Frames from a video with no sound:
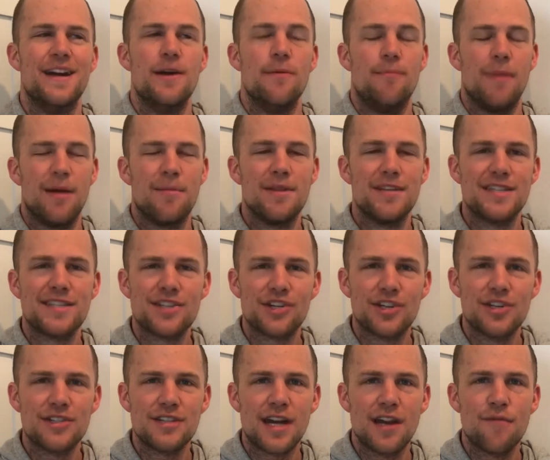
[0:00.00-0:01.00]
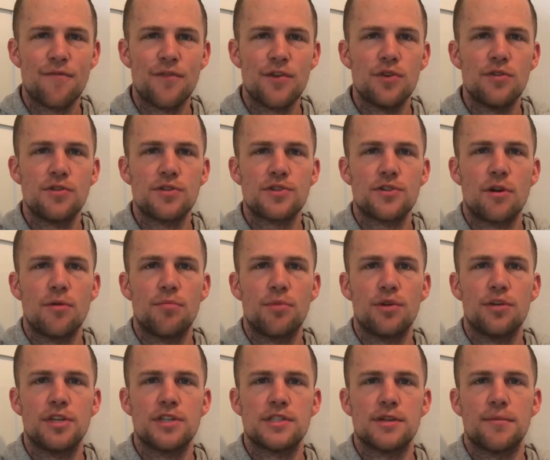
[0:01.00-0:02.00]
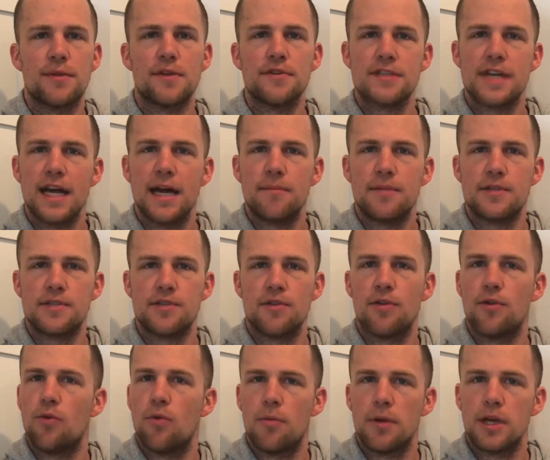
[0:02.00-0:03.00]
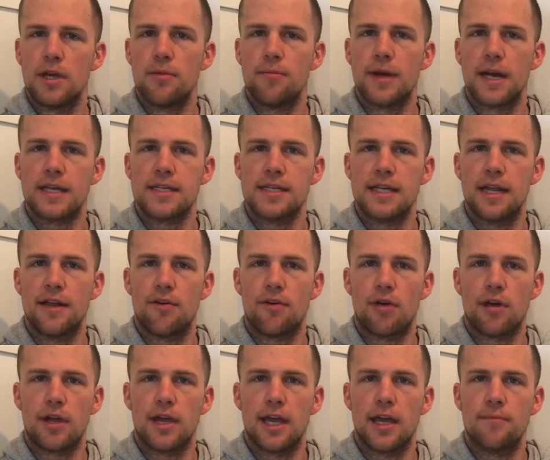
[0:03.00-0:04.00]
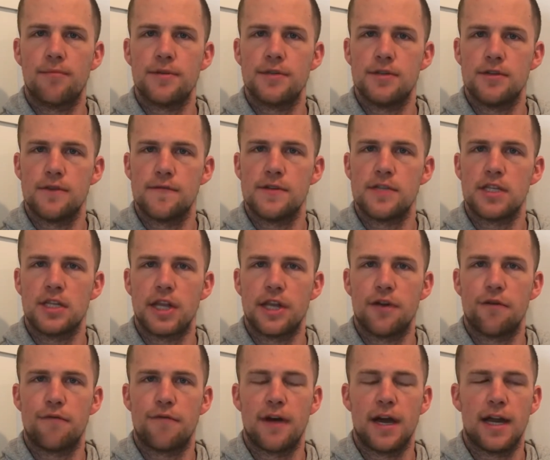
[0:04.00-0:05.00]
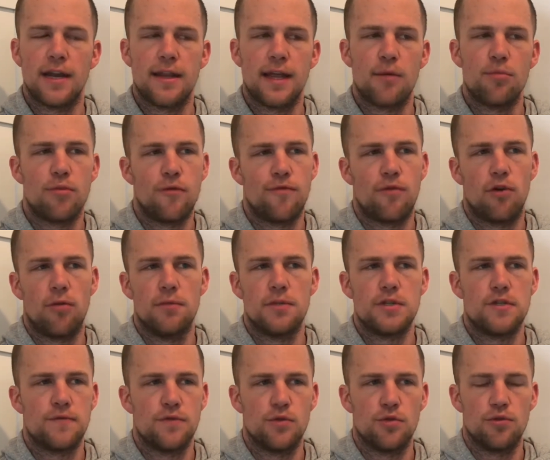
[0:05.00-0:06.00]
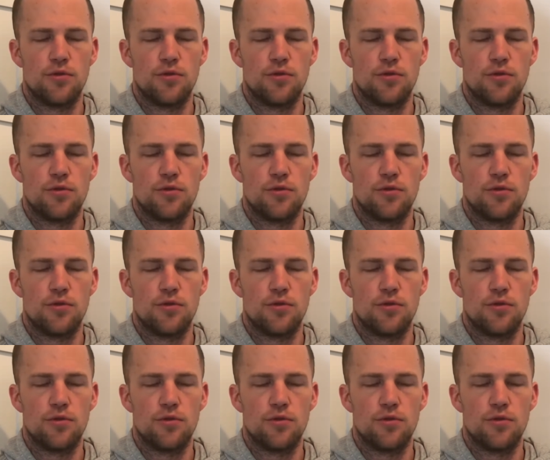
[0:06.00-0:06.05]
Maybe this is a good time for you to start building some of those habits so that when we get back together on campus, you've solidified that performance fueled